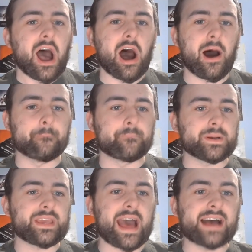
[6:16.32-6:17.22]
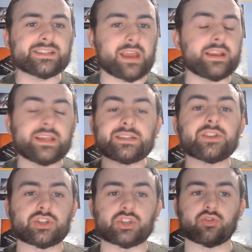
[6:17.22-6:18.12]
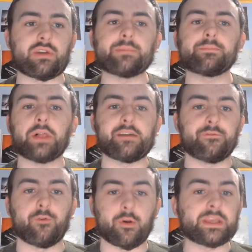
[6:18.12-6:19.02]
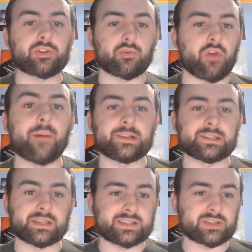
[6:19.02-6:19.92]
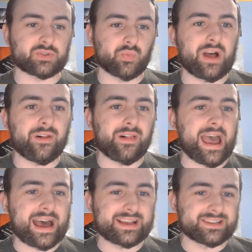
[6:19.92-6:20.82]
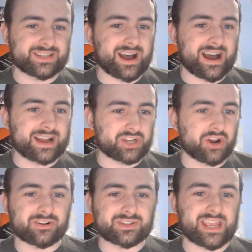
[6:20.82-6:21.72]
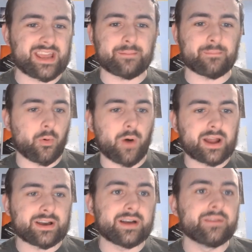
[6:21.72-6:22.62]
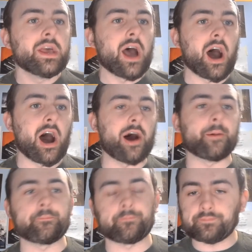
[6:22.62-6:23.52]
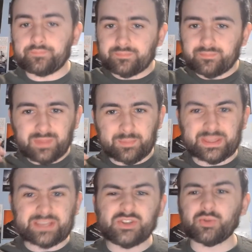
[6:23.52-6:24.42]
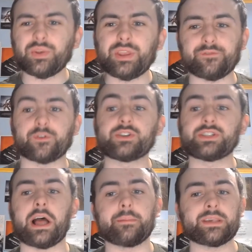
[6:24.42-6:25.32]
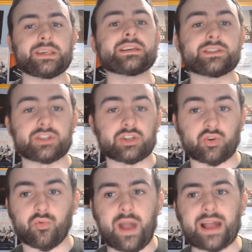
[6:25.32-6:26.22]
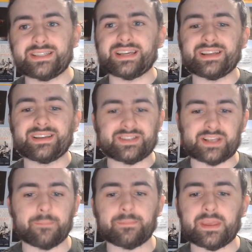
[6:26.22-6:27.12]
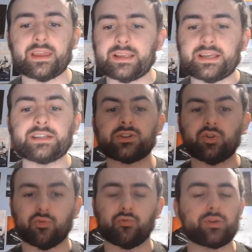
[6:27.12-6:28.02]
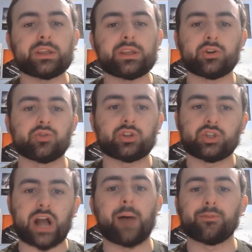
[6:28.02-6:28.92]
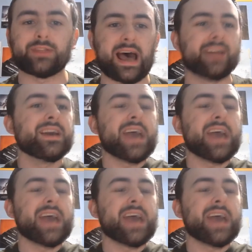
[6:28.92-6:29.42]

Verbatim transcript: Um, but he hasn't, and he did the screenplay for Meet the Robinsons as well as uh, Tarzan and Moana. Um, but this is really the first time he's directed something, and he does a really good job with that.